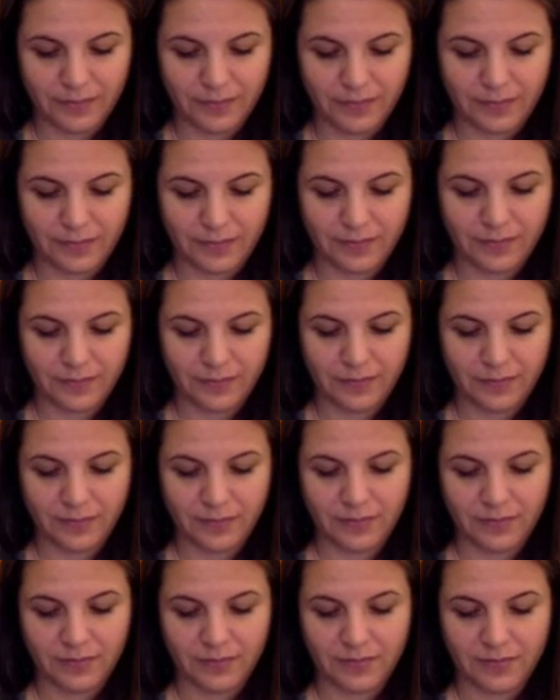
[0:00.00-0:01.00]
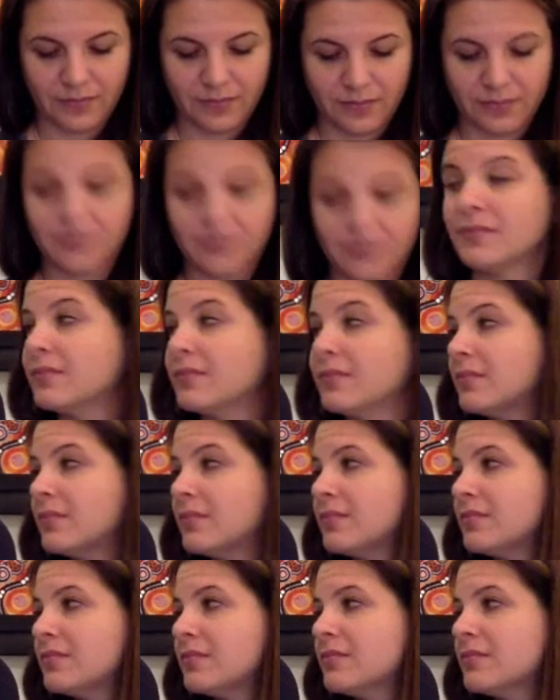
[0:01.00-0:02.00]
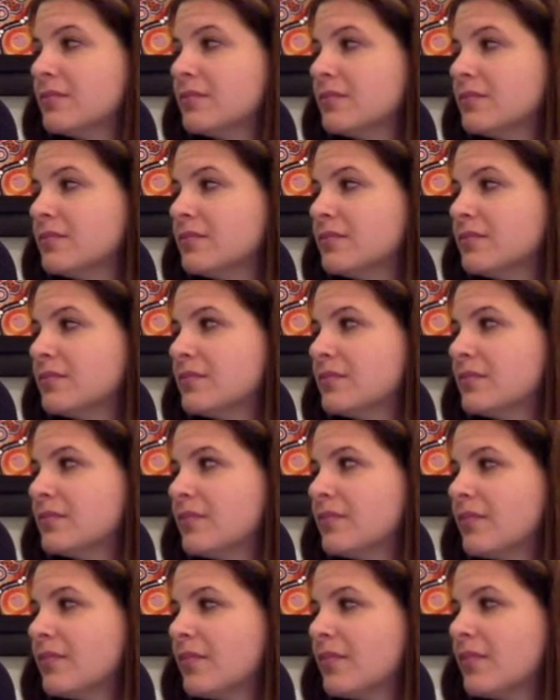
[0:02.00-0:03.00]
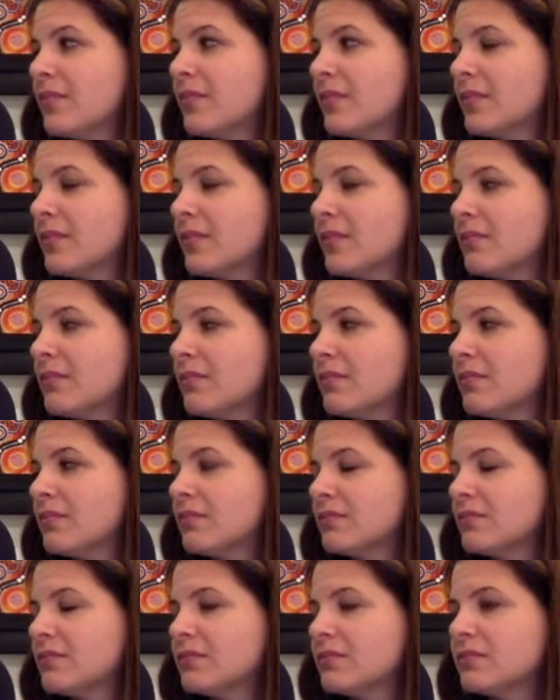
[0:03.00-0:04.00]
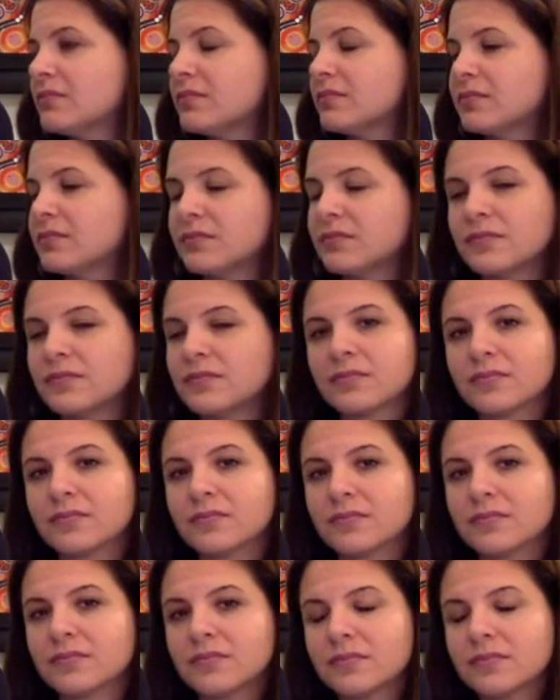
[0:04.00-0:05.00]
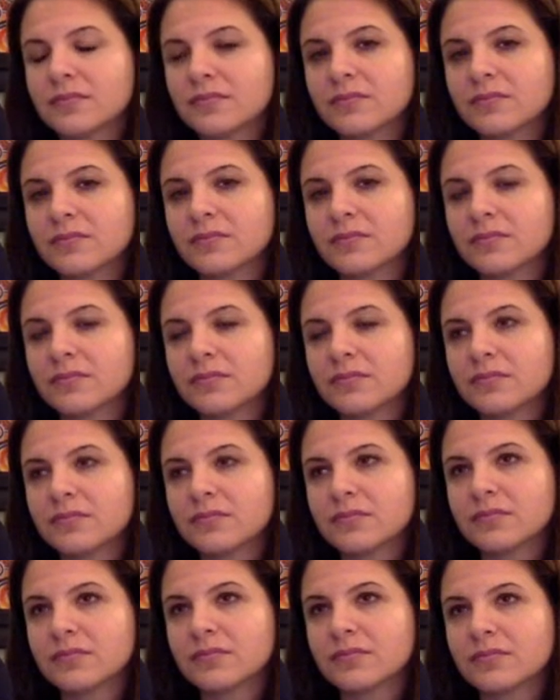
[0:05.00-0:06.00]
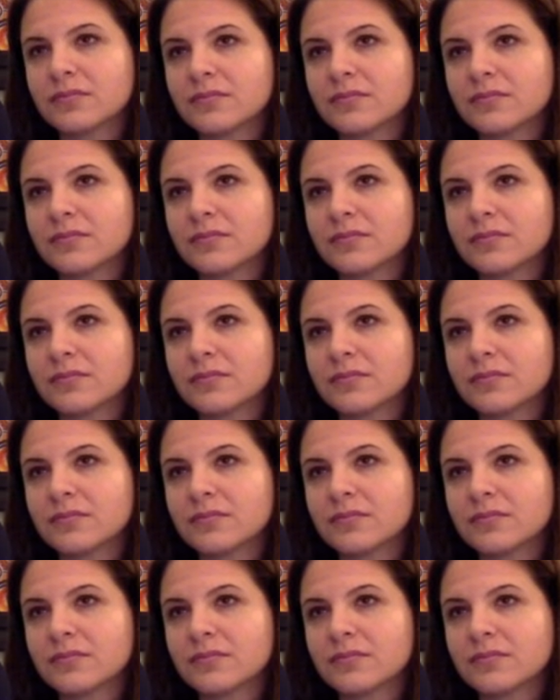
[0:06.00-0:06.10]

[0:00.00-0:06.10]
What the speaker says: This person isn't speaking.